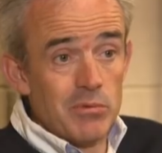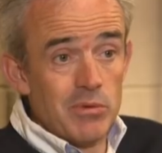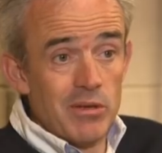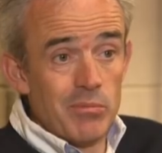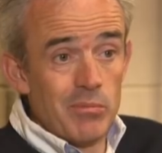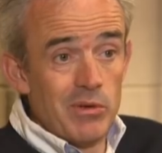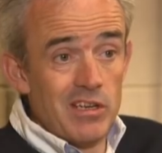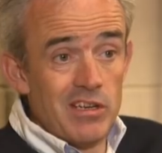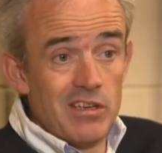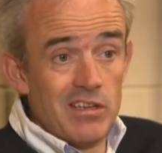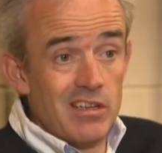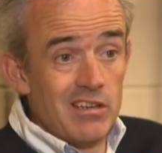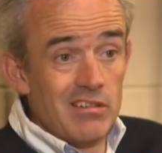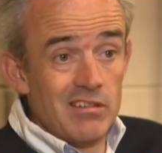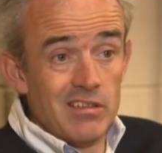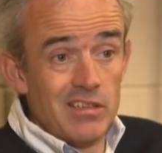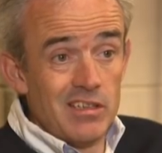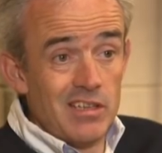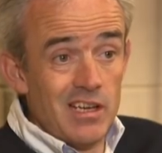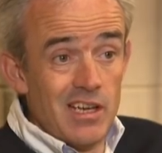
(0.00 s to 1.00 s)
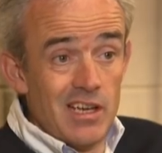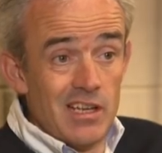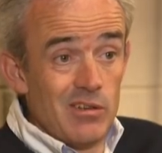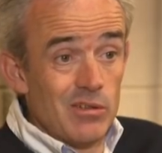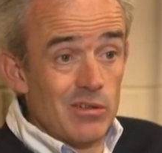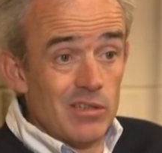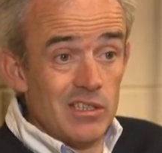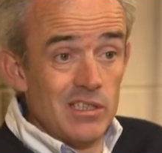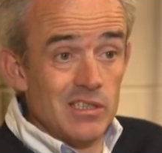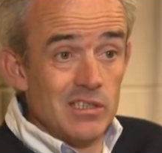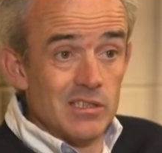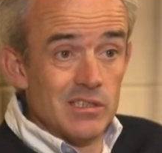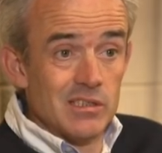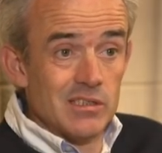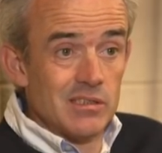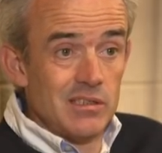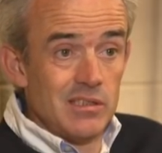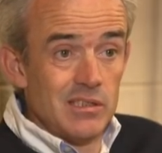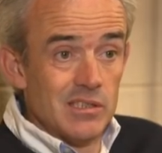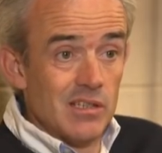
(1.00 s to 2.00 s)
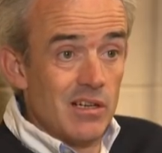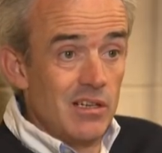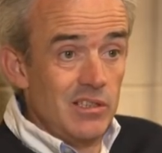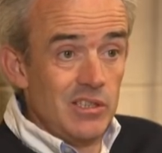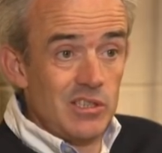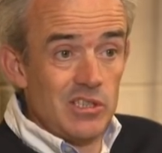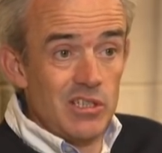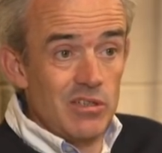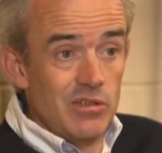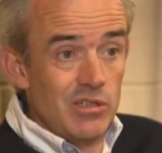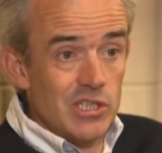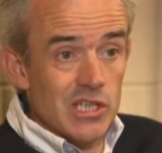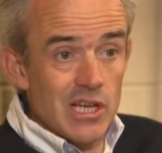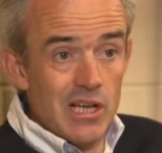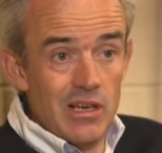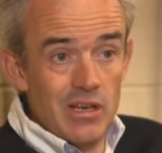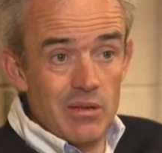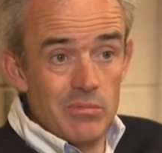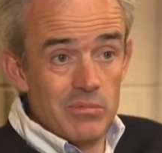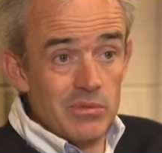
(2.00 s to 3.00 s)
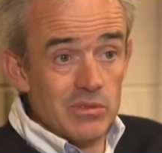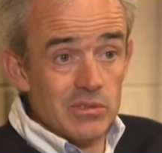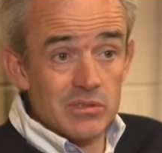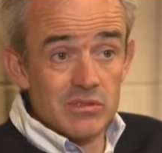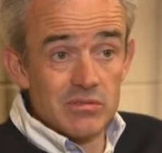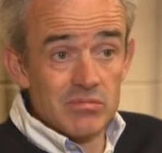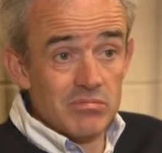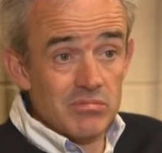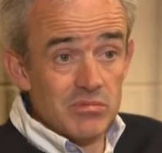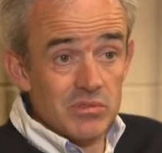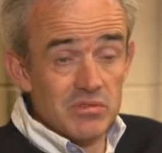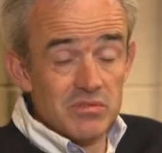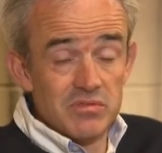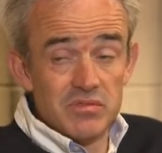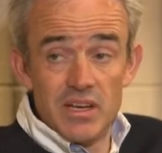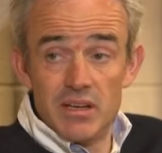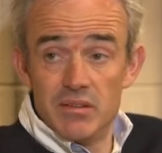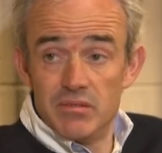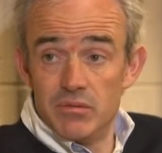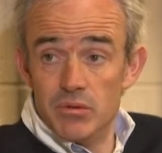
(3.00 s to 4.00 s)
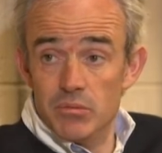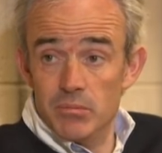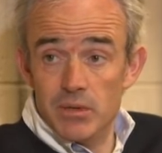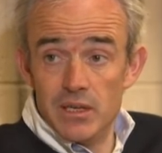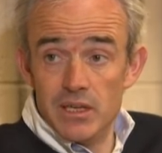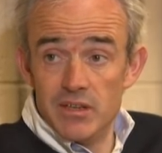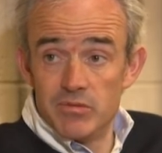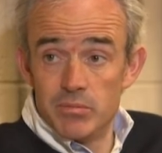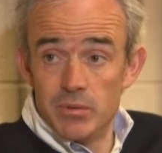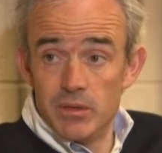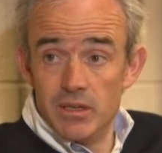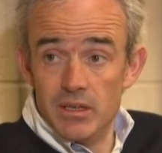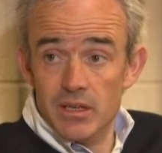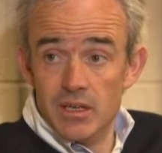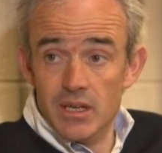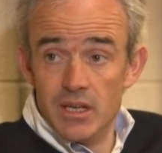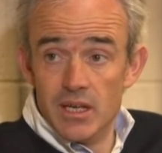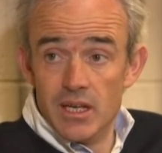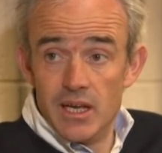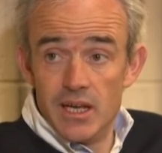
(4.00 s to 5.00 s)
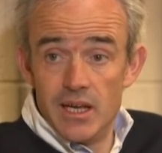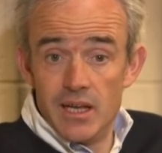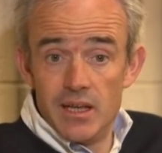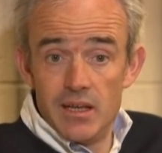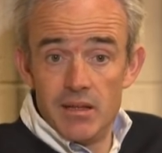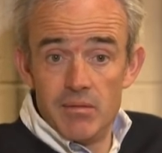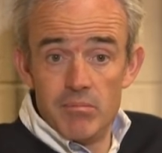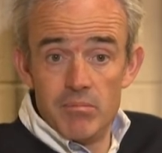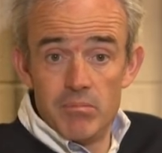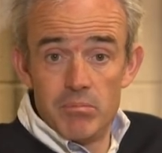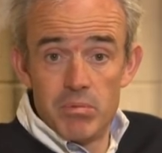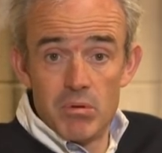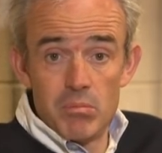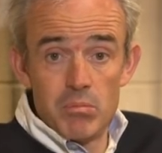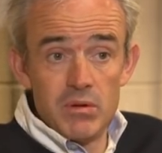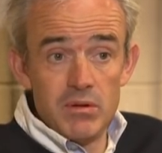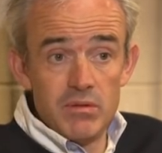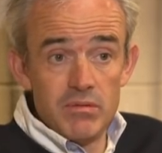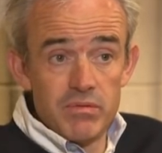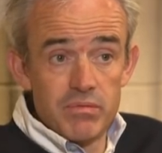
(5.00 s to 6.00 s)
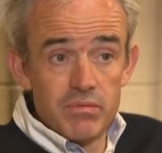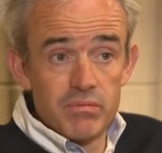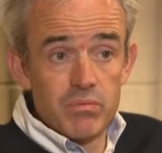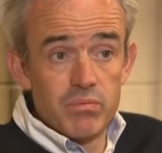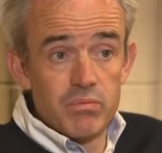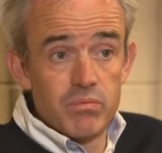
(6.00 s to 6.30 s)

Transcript: that went with it. And yeah, look, it is, you saw this year in Cheltenham was, was fat, unbelievable. Um, but we've,